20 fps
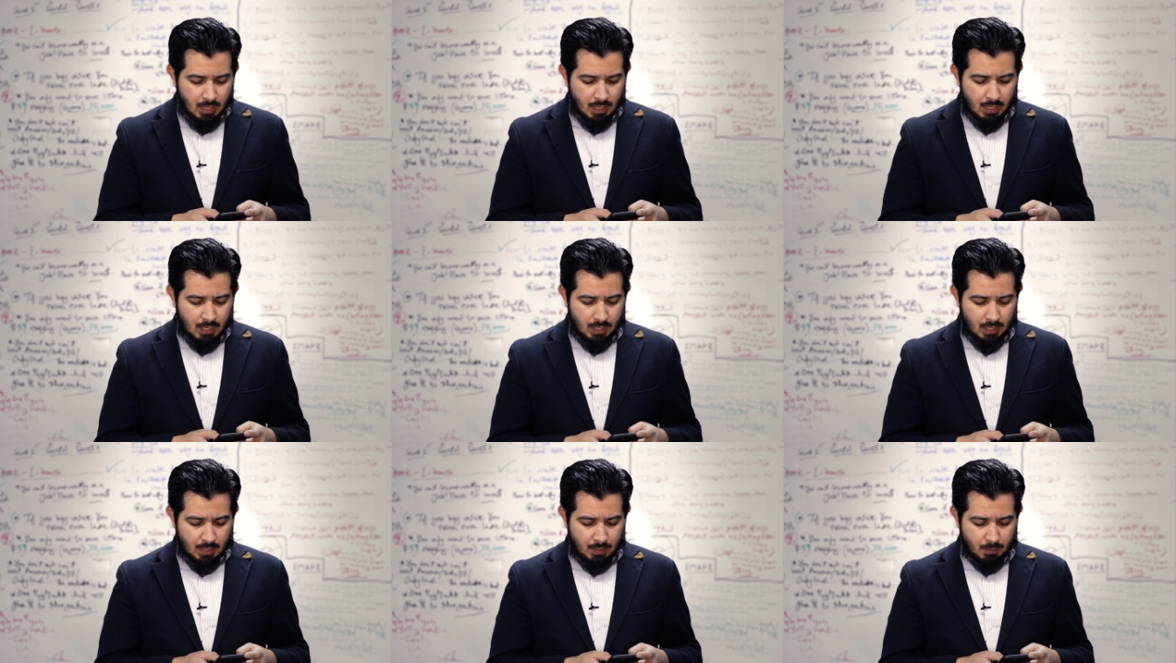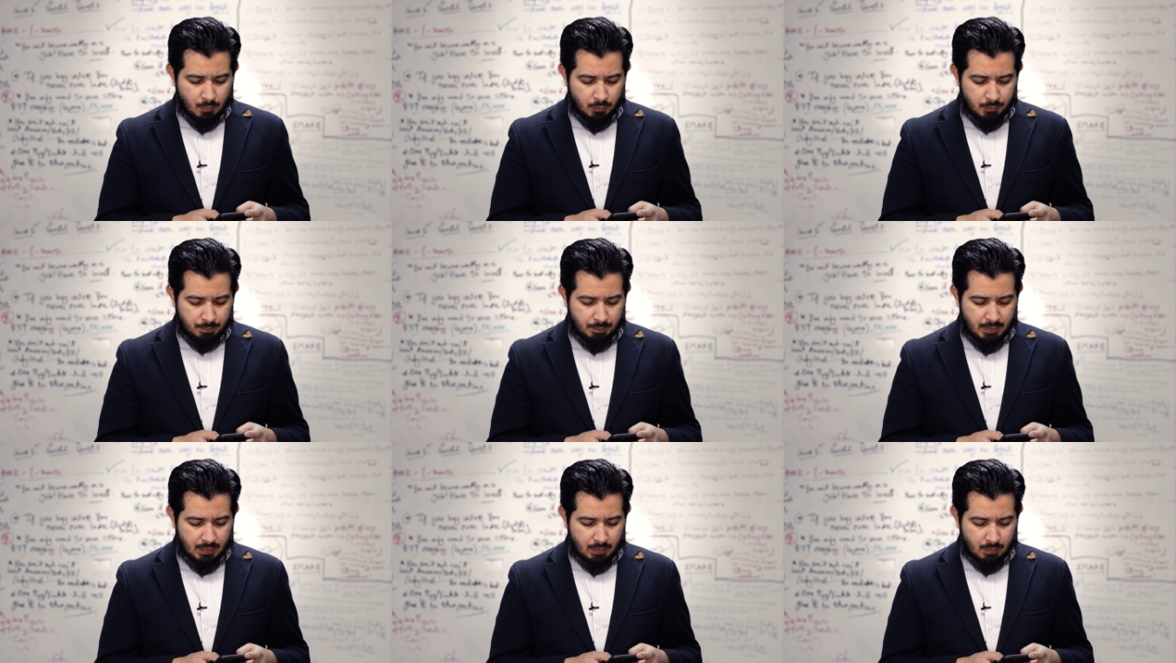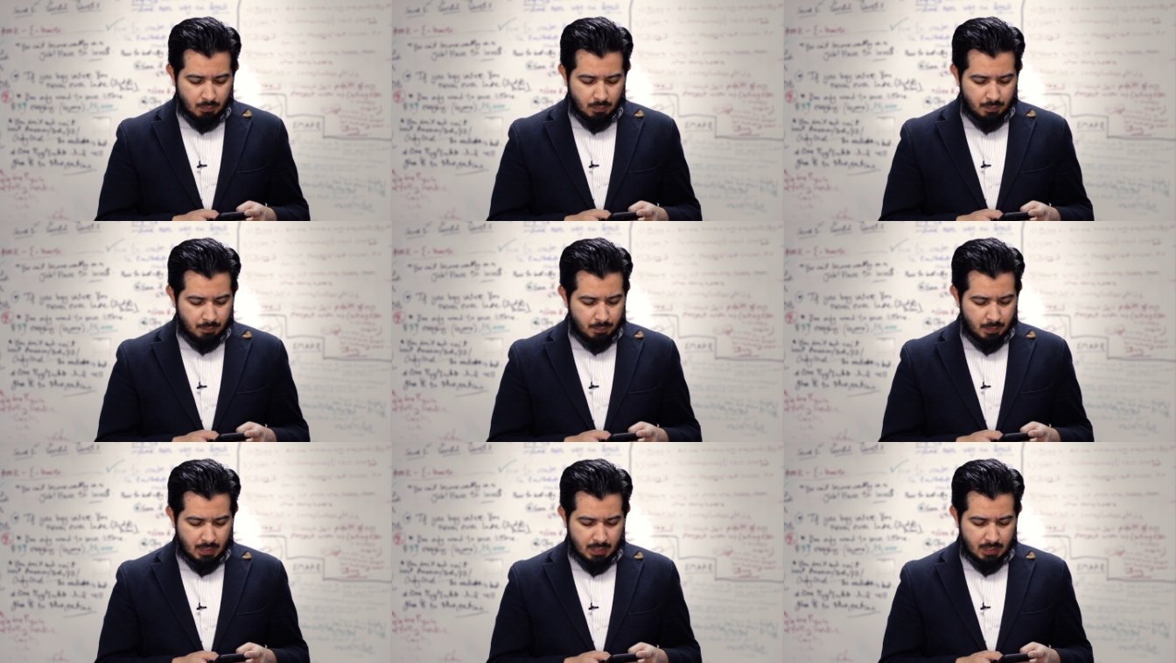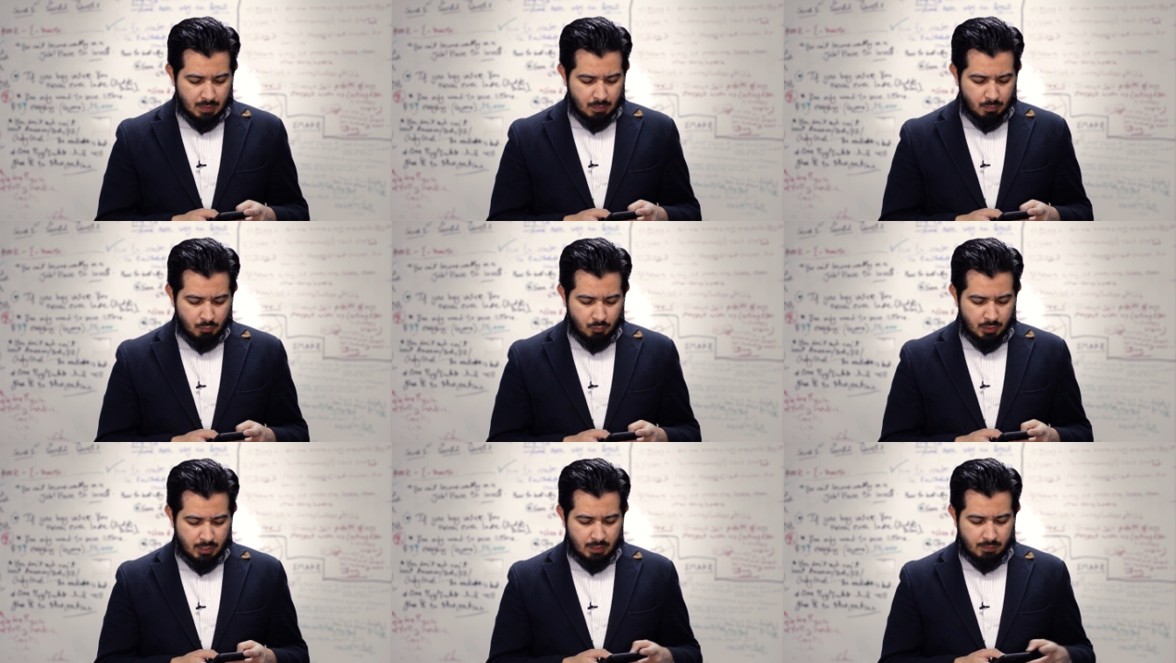
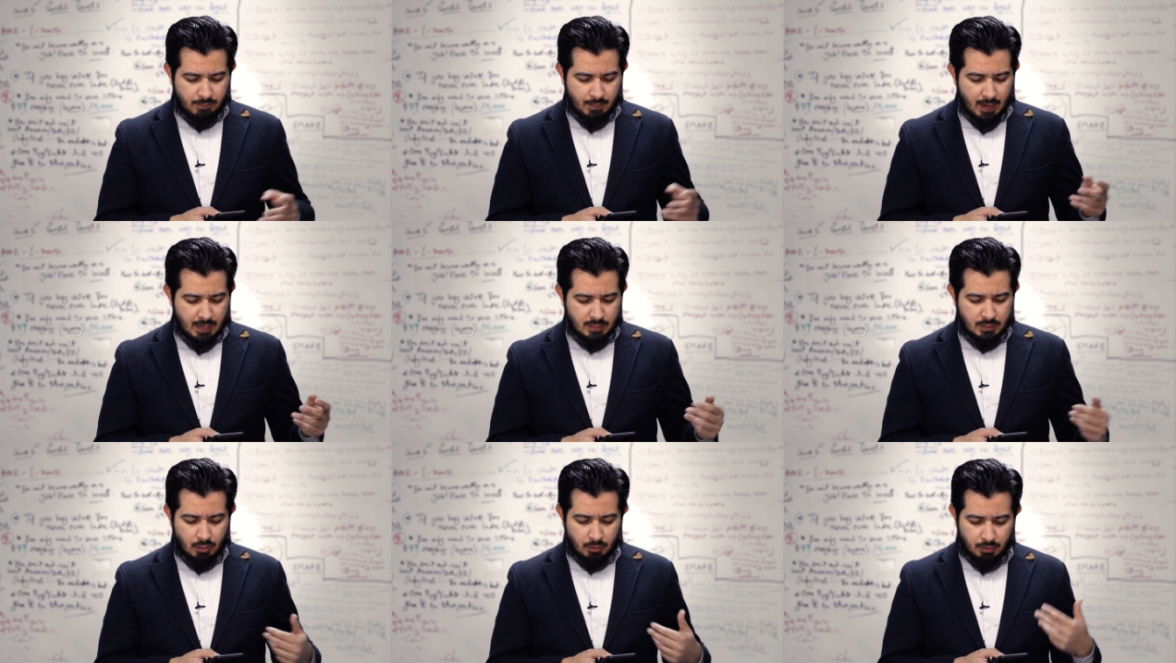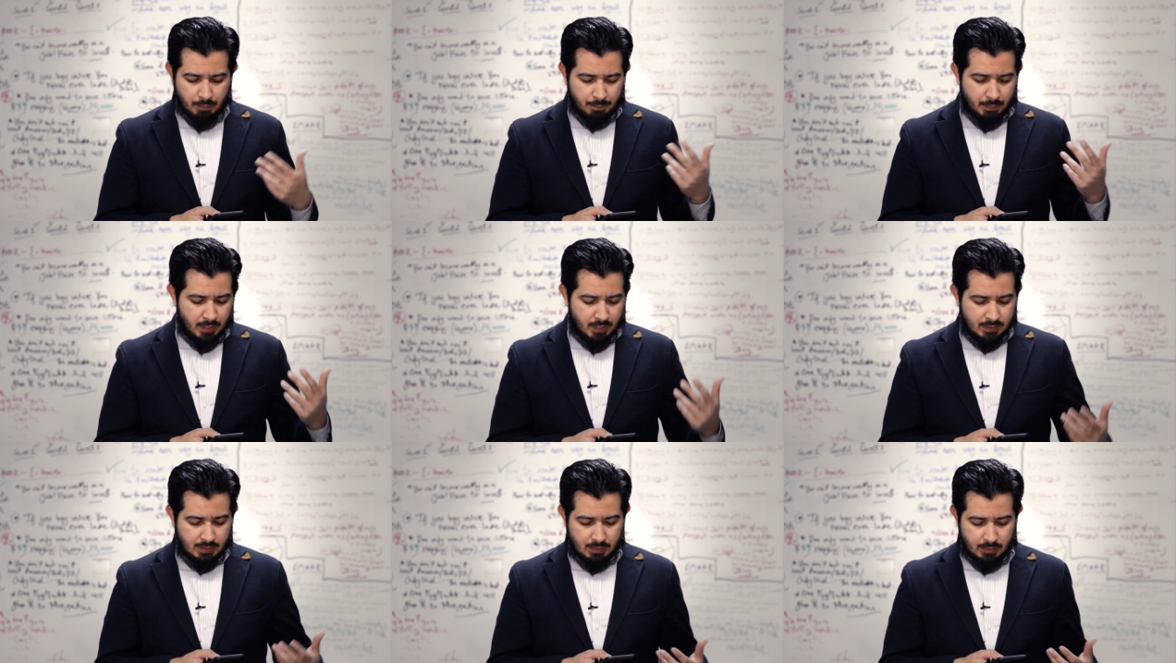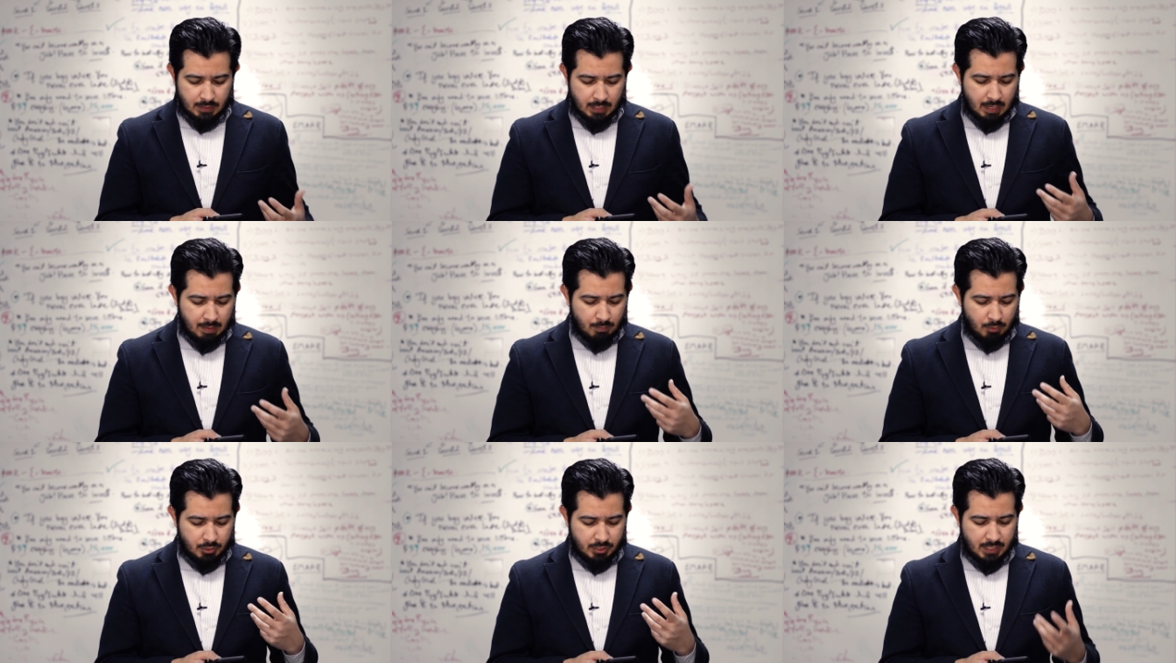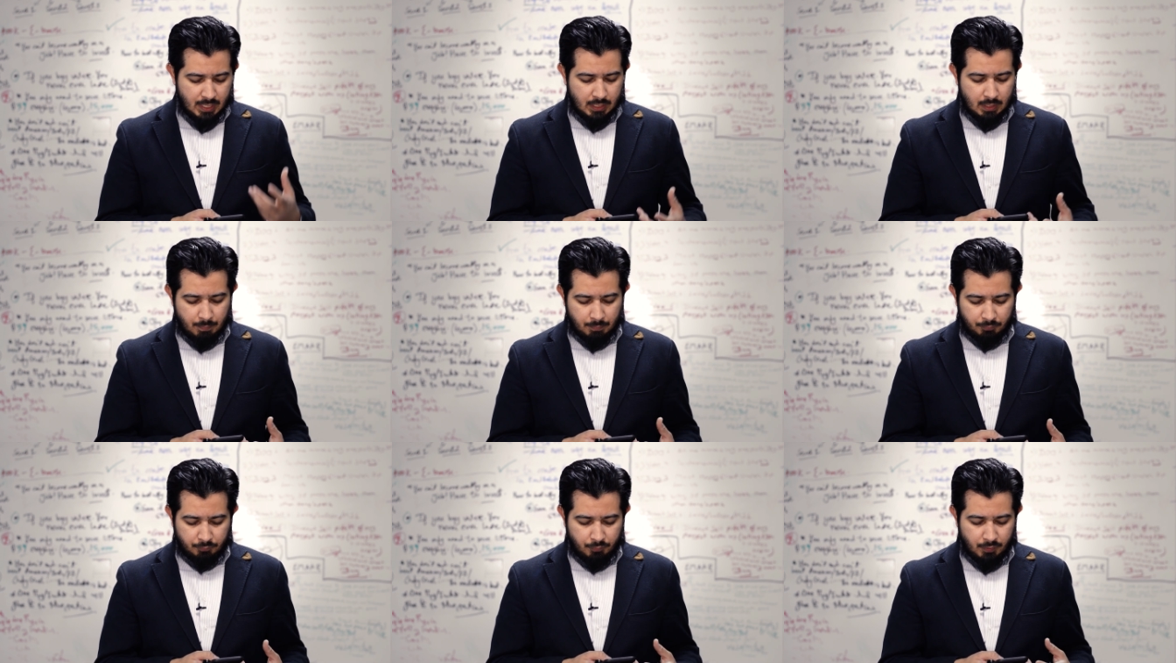Would advise on the personal name or set
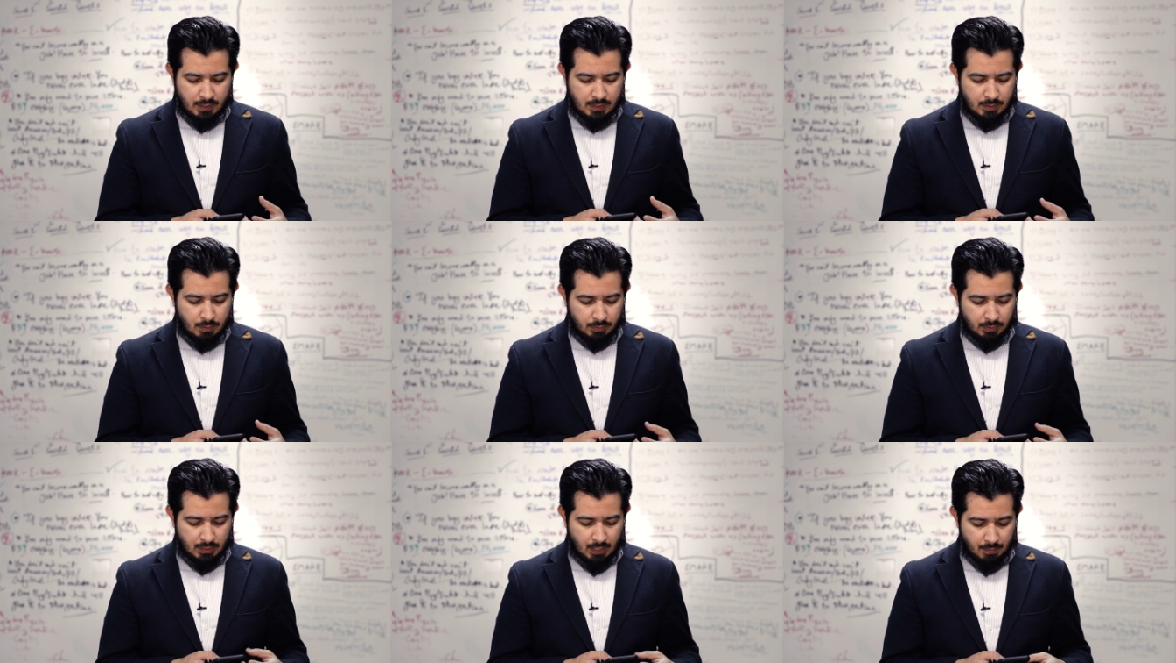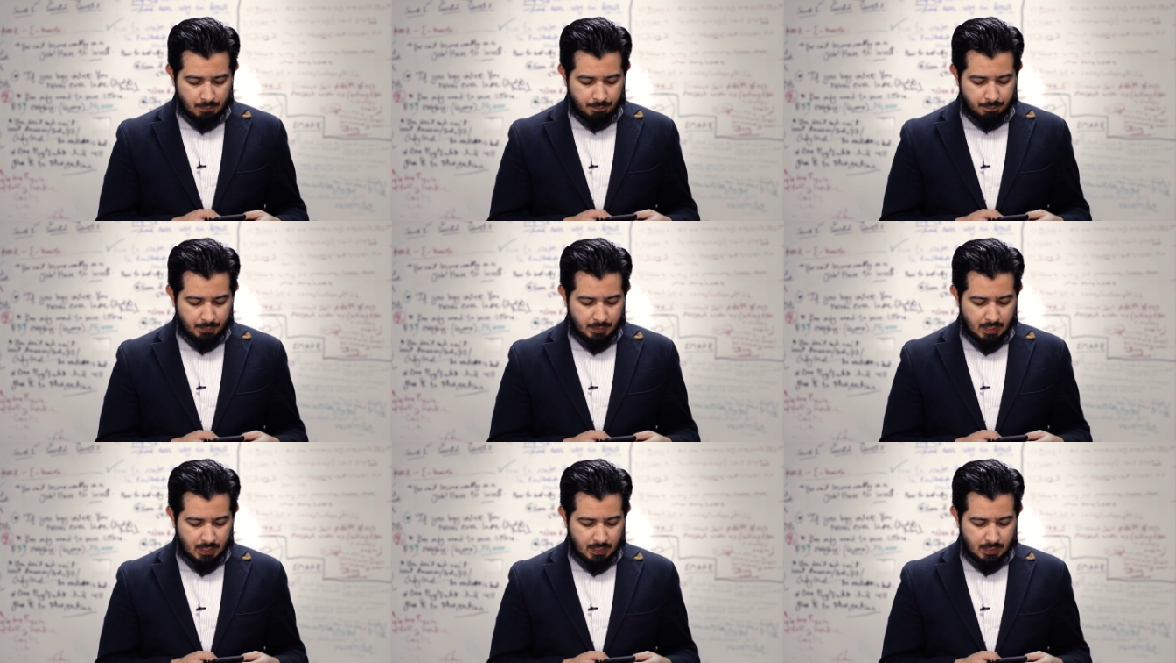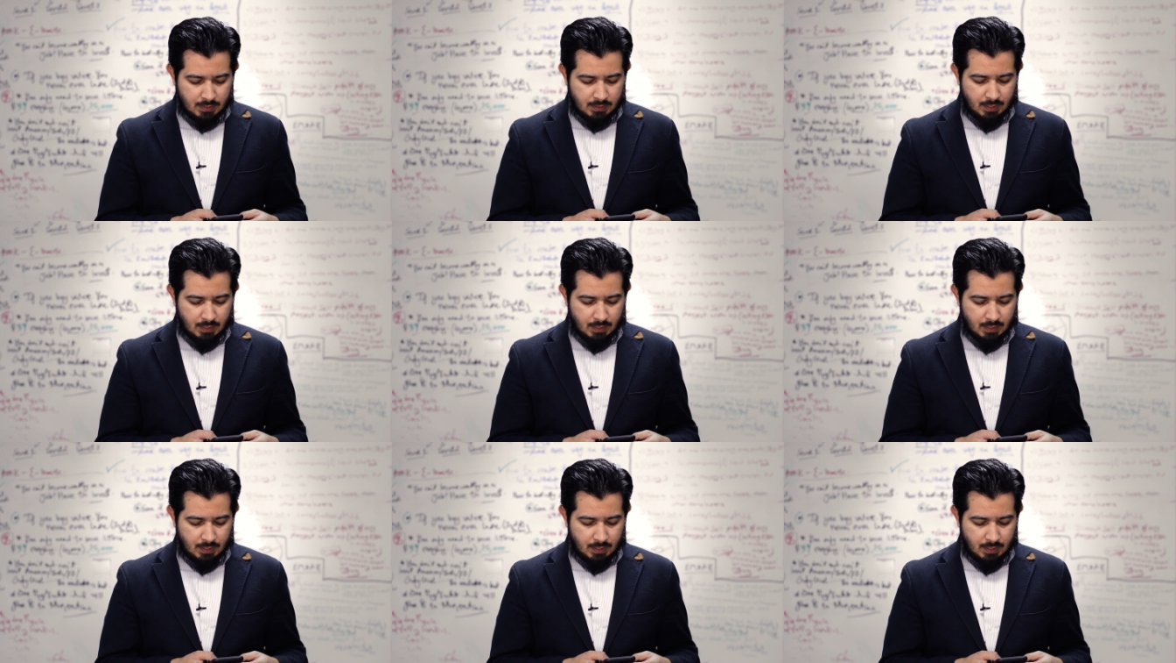up a free zone company.